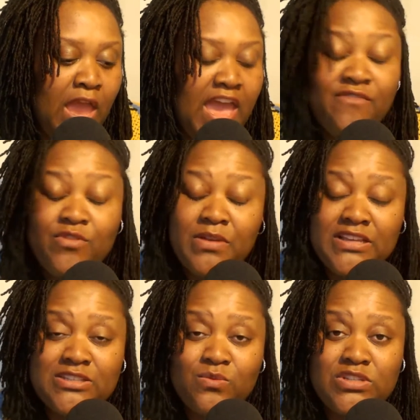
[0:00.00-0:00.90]
Every
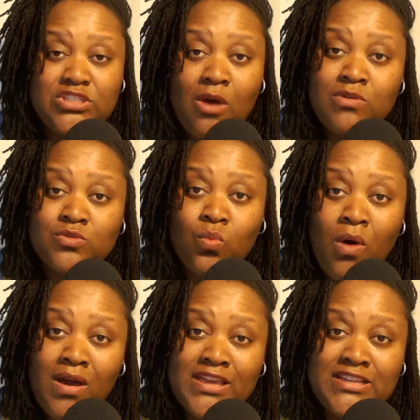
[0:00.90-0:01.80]
place that we saw was
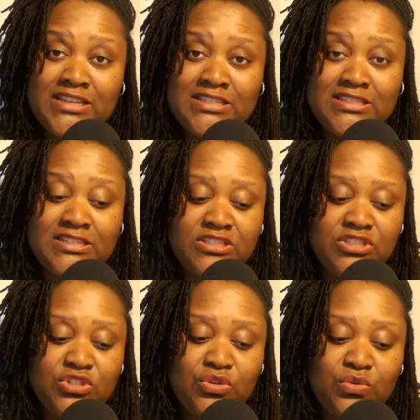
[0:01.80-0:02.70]
walking distance
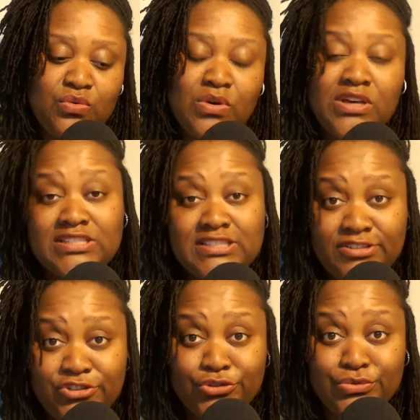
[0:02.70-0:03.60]
to
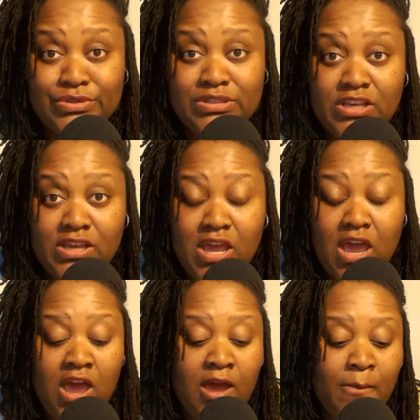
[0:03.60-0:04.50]
essentials.
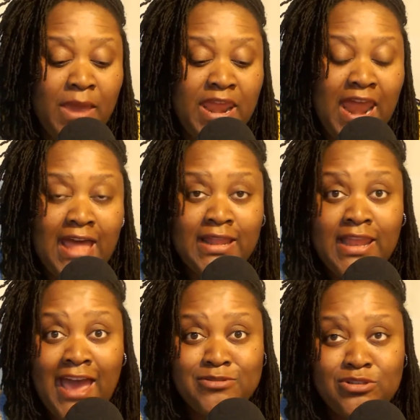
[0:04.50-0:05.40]
And I
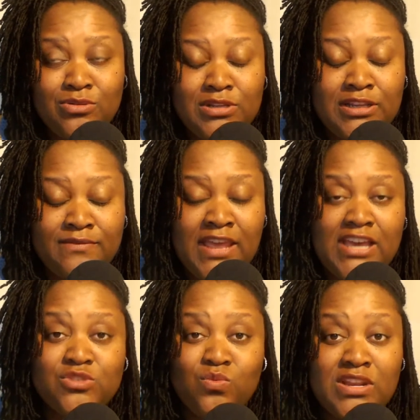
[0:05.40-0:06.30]
absolutely love that
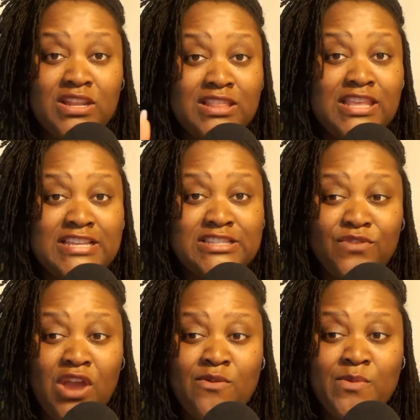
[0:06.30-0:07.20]
because one of the things, if
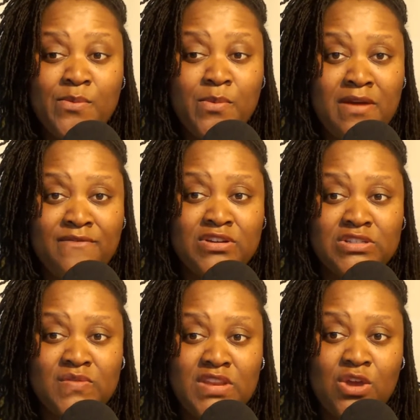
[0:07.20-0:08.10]
y'all remember my first
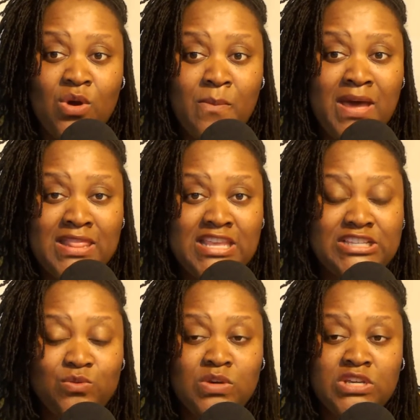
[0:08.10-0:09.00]
video on my
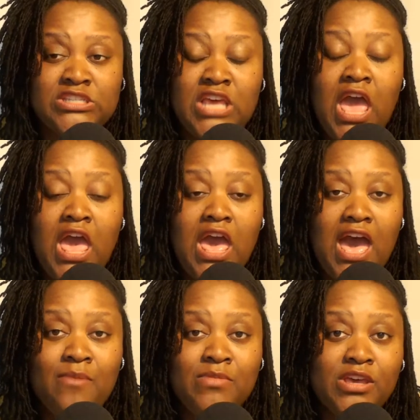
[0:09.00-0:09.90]
list was
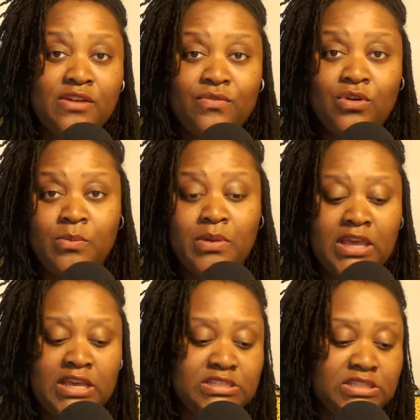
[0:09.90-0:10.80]
I'm looking for a
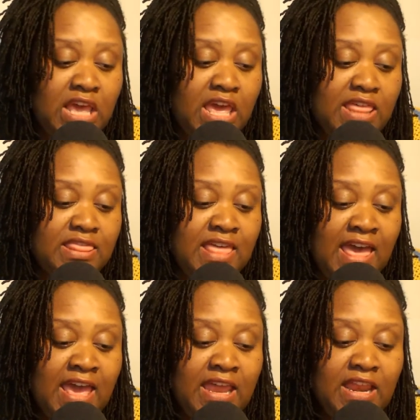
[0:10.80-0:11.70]
place
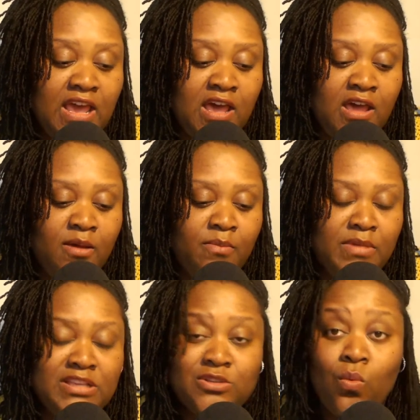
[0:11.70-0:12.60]
that
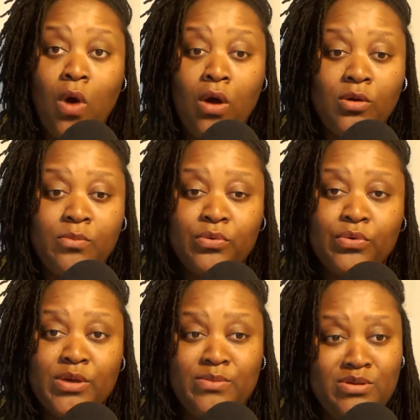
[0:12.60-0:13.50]
is a walkable
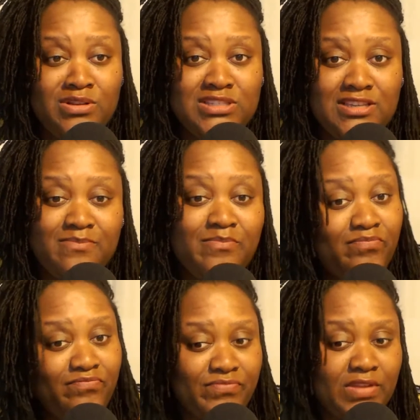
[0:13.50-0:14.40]
community.
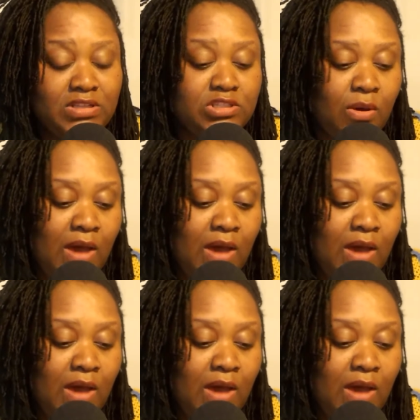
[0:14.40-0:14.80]
So